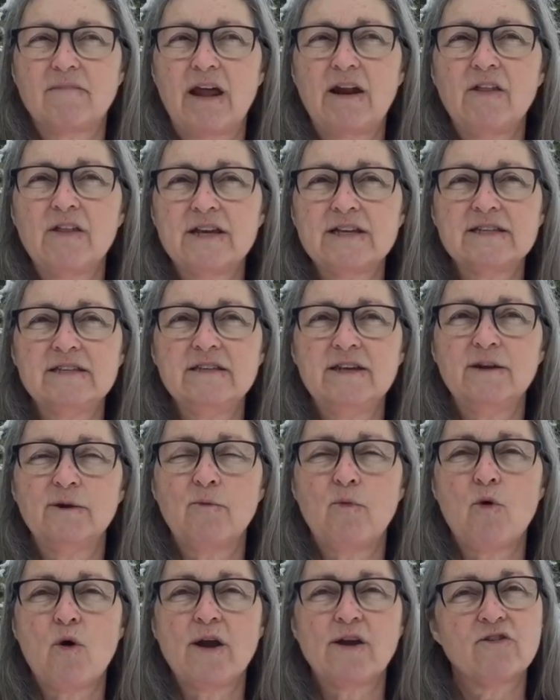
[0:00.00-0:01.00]
I don't think it's
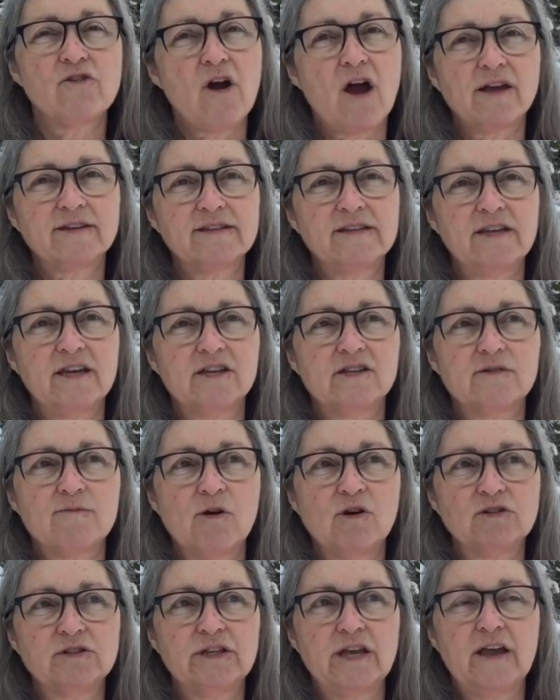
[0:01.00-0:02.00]
needlepoint, cross stitch
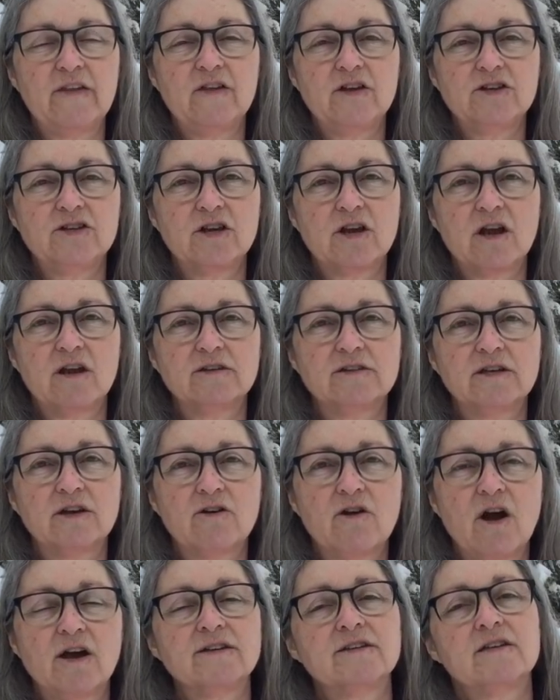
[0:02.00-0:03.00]
mostly. I think she calls it
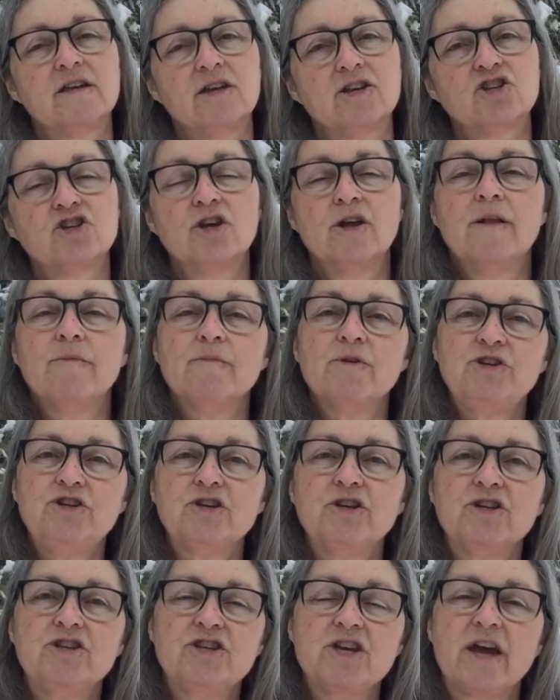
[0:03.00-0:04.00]
cross stitch, but
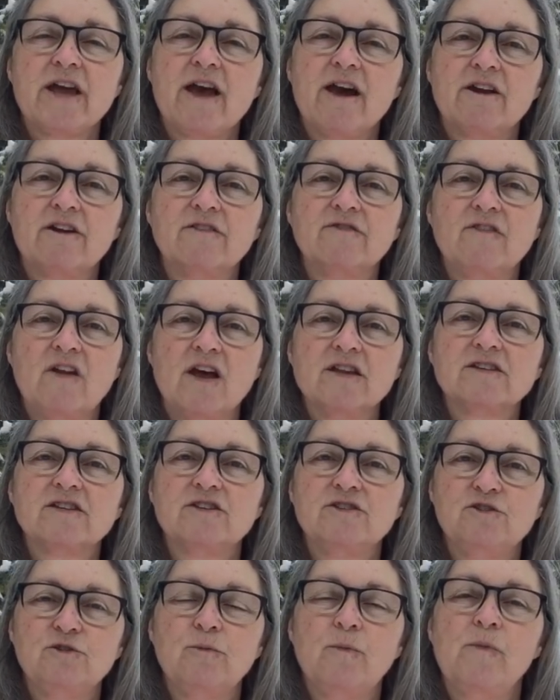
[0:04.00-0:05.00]
you can check out her floss
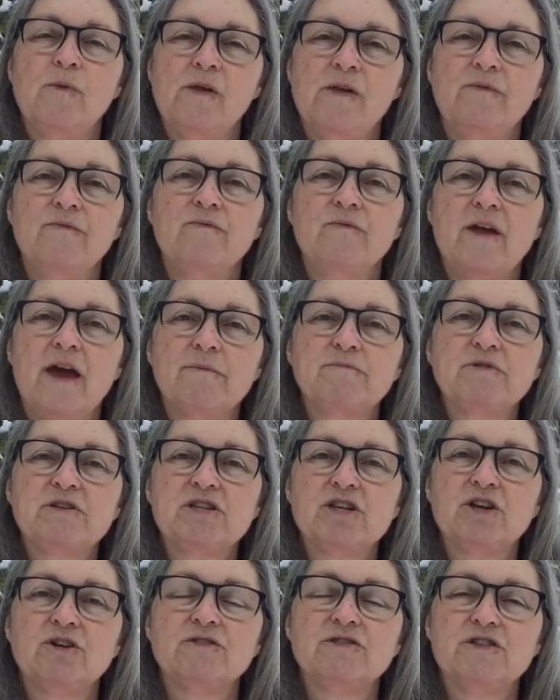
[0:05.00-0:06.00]
tube
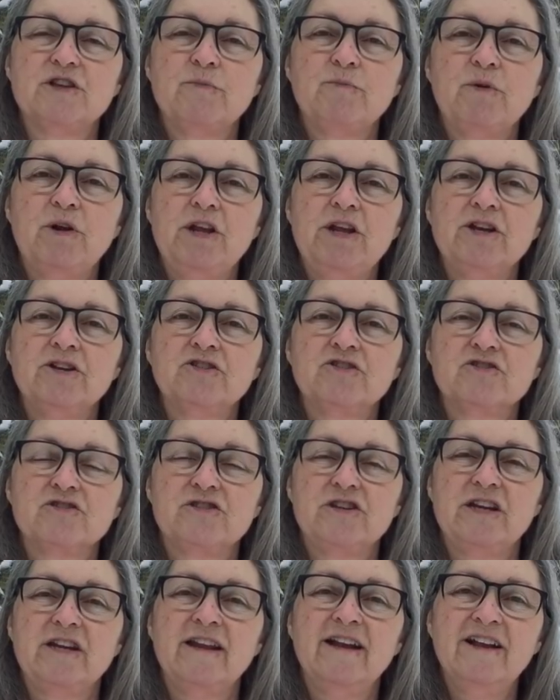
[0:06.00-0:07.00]
episodes. They're pretty
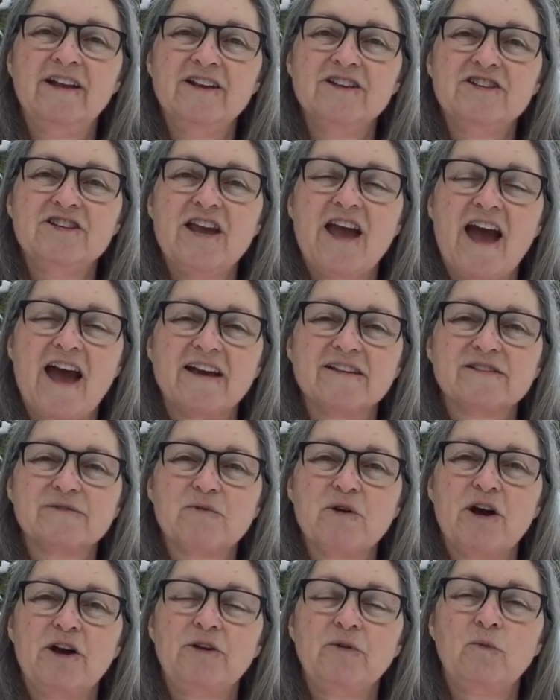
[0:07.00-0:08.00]
interesting. She has
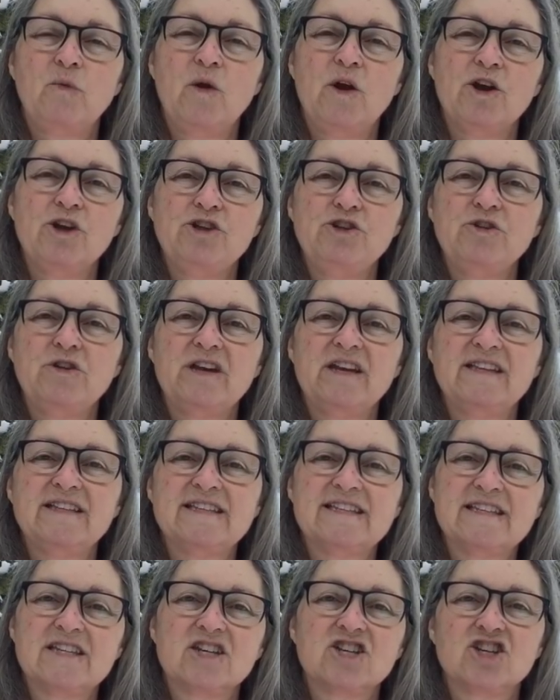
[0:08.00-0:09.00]
one where you can
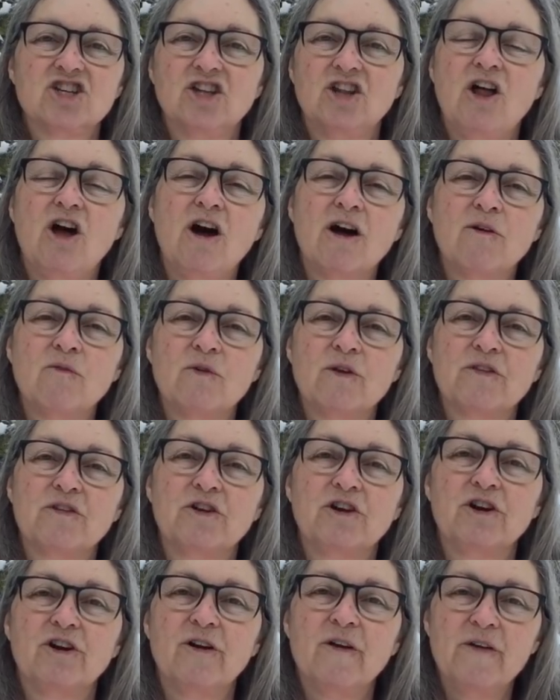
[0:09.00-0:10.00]
stitch along with
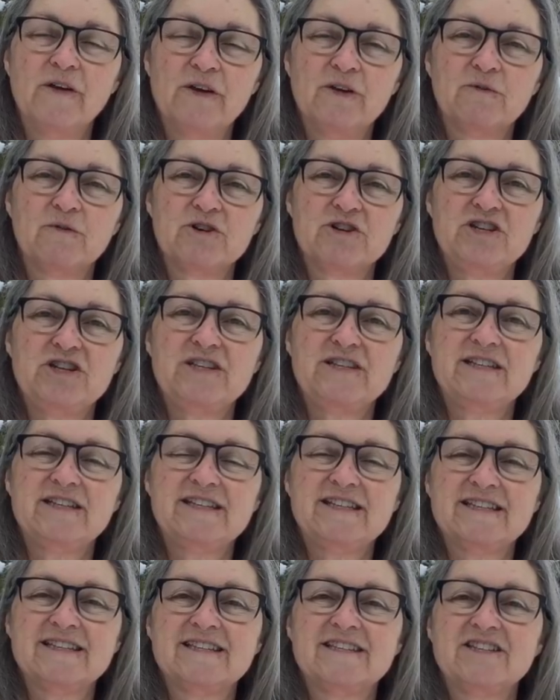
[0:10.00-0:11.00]
her, where she
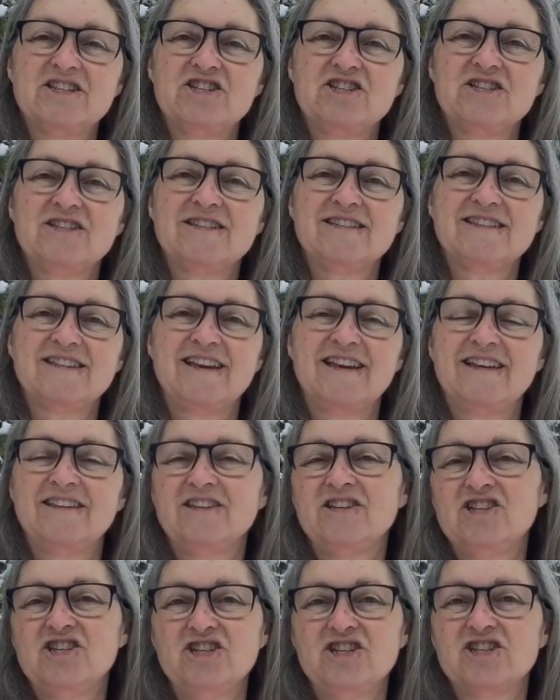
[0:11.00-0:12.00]
sits and stitches and
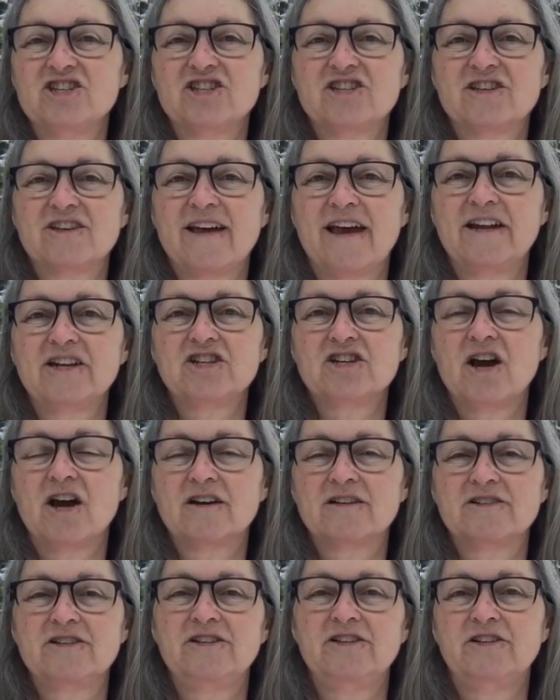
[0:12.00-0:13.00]
then she just kind of
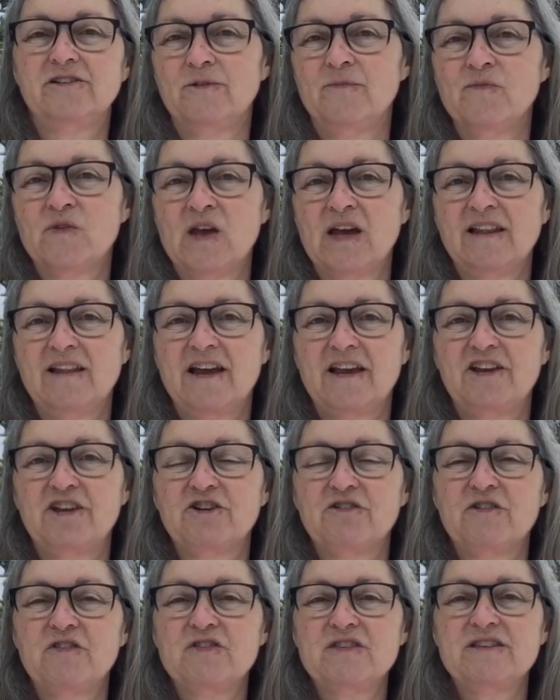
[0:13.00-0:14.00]
talks to you like
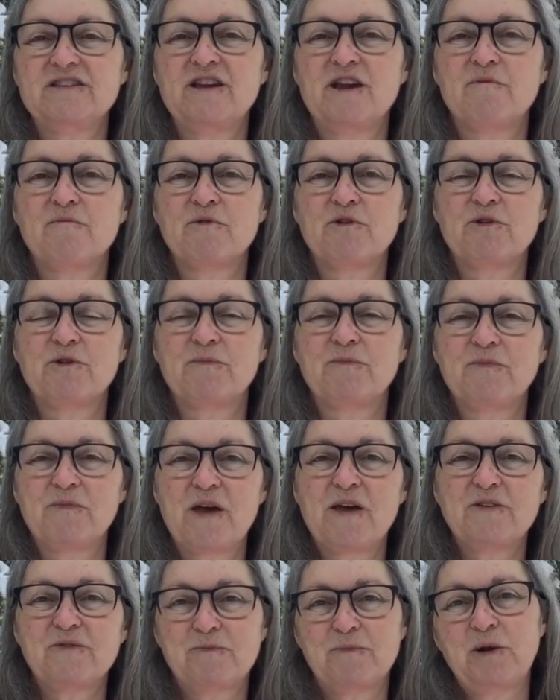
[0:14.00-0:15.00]
you're in the same room.
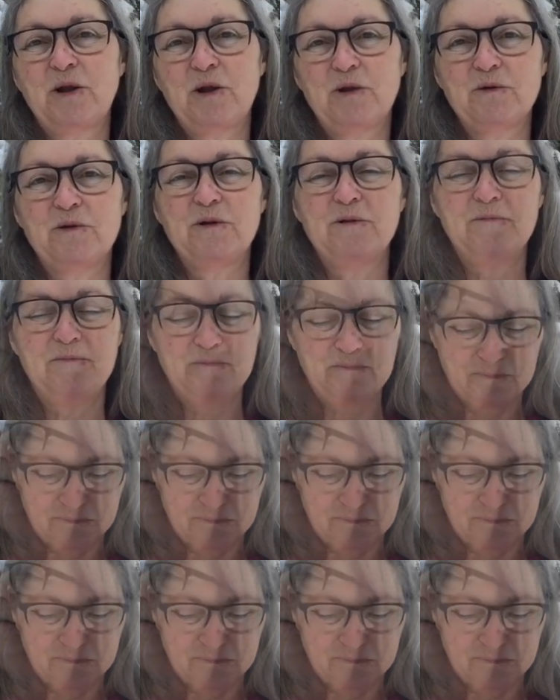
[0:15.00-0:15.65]
That's pretty cool.